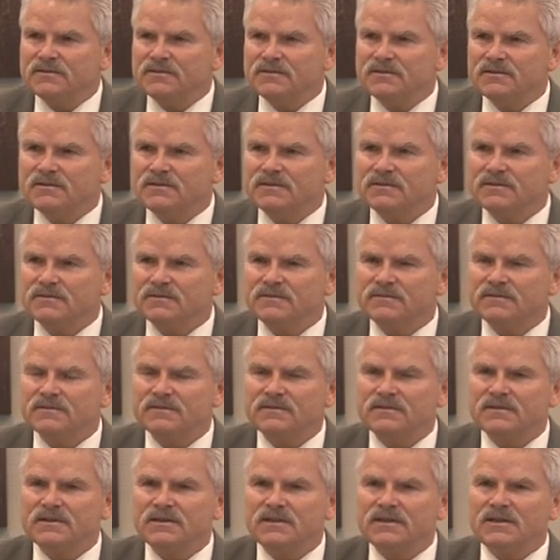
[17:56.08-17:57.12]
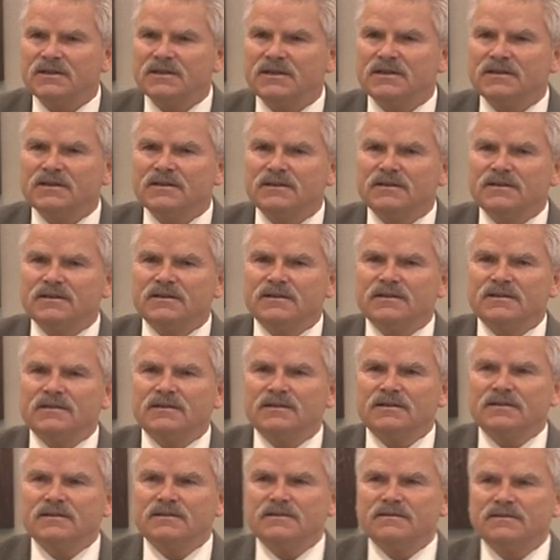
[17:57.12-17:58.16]

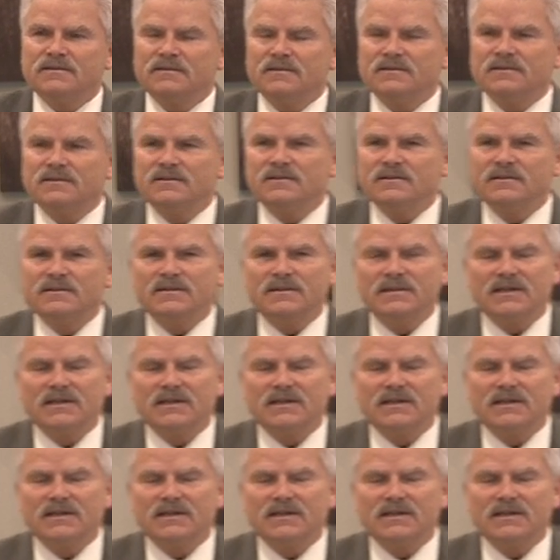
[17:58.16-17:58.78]
No one is speaking in this clip.